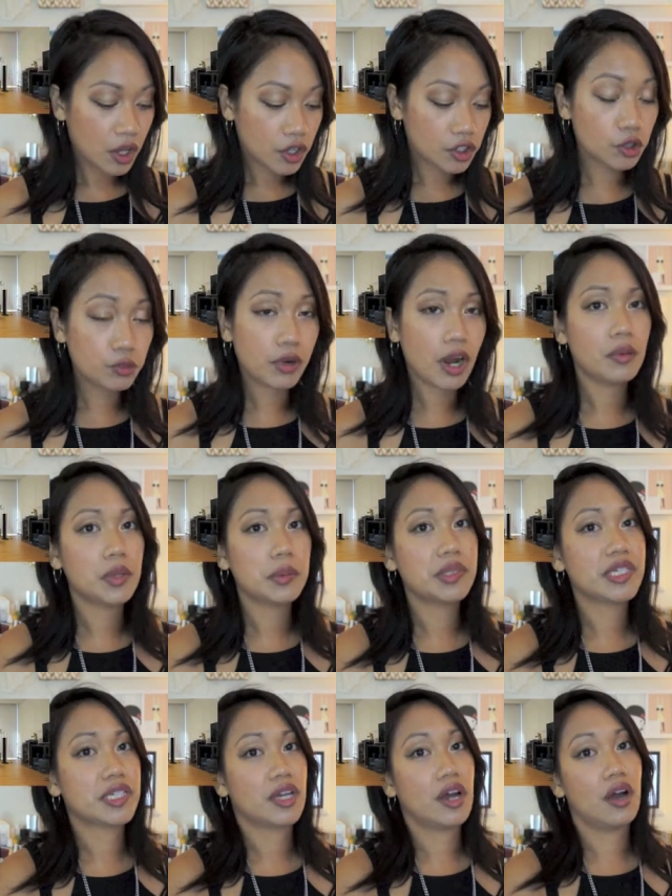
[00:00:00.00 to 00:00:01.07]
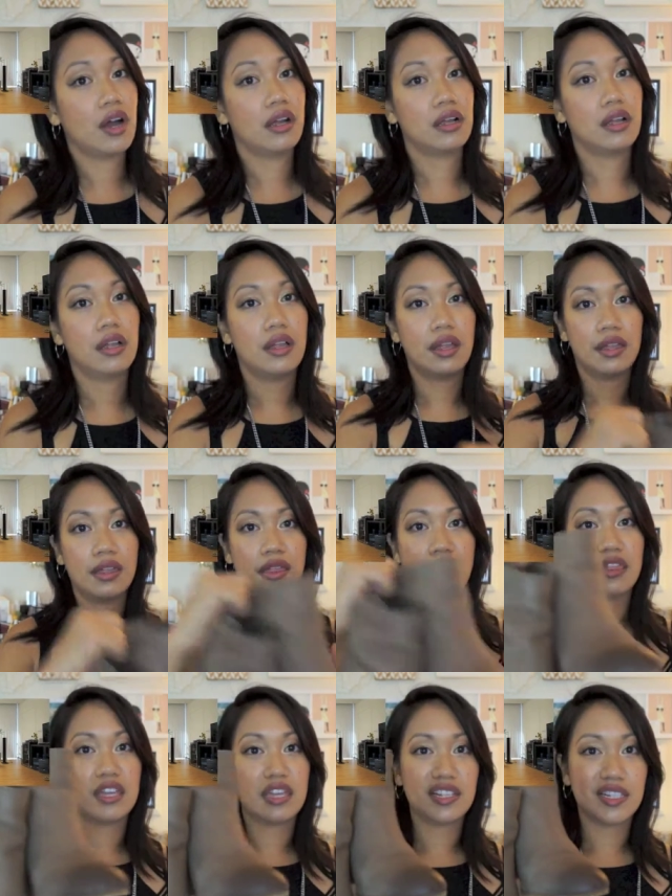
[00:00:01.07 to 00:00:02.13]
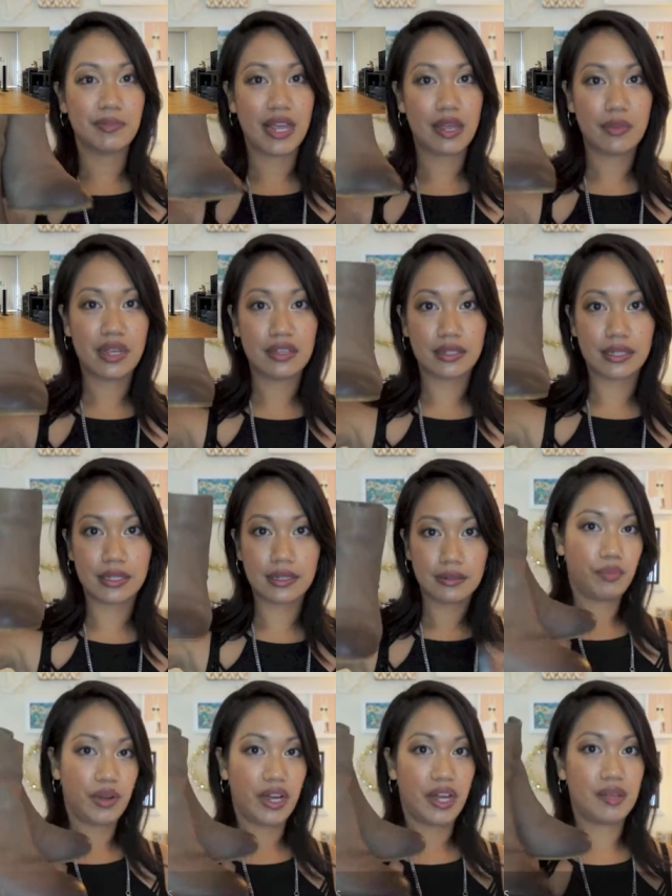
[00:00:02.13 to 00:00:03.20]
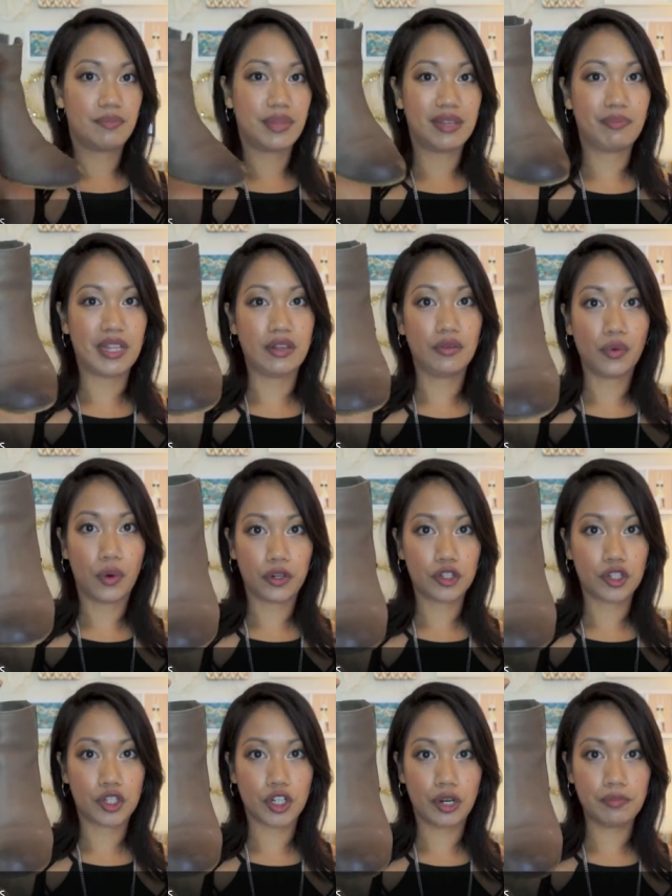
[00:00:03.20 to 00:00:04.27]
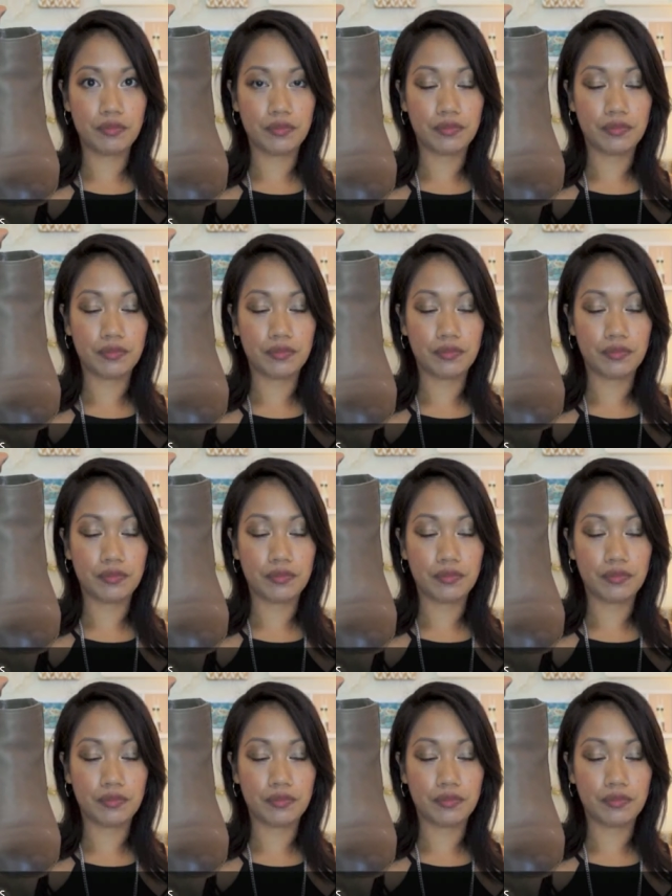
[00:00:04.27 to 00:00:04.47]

you probably saw these babies by BP Nordstrom.